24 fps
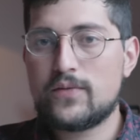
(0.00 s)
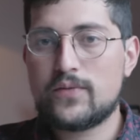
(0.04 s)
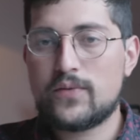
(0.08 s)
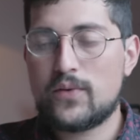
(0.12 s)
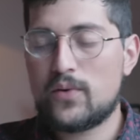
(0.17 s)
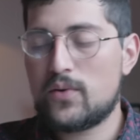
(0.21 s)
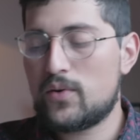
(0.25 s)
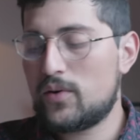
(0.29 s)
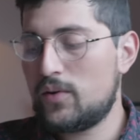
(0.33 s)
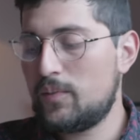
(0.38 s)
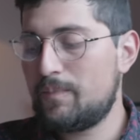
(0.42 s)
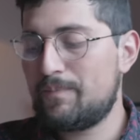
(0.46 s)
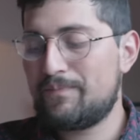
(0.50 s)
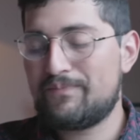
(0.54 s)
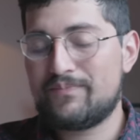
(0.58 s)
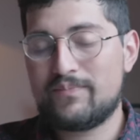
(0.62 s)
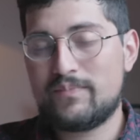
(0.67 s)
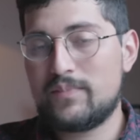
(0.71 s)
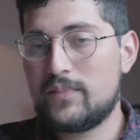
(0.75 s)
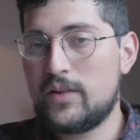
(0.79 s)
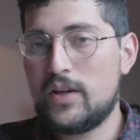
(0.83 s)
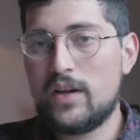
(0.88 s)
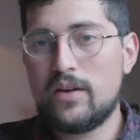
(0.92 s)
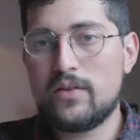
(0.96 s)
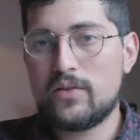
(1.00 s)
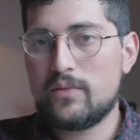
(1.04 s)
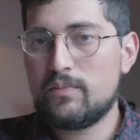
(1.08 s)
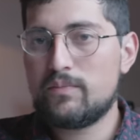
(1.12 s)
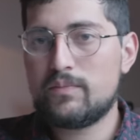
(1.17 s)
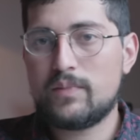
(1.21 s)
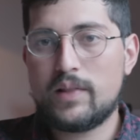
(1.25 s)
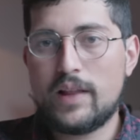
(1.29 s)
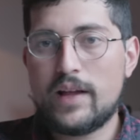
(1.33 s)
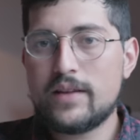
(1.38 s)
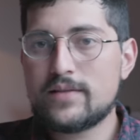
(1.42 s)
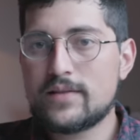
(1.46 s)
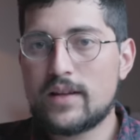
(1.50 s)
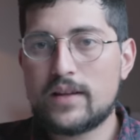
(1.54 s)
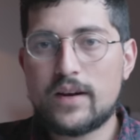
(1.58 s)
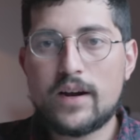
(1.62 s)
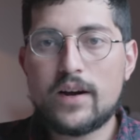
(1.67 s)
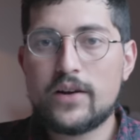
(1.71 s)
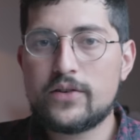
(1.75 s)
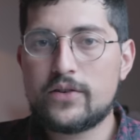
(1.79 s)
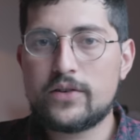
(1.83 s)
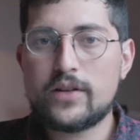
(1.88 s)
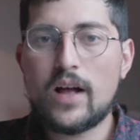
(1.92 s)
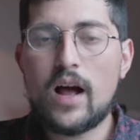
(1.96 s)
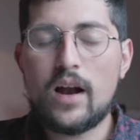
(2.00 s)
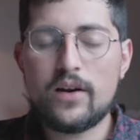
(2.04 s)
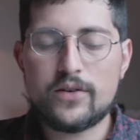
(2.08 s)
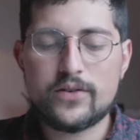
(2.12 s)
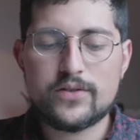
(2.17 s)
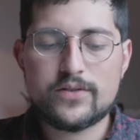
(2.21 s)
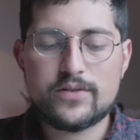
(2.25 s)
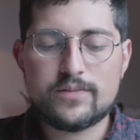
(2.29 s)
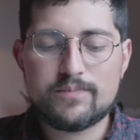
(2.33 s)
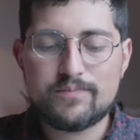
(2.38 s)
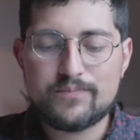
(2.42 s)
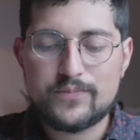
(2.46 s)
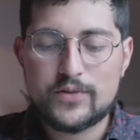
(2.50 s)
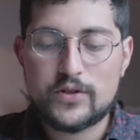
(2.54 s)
for, you know, less than $100.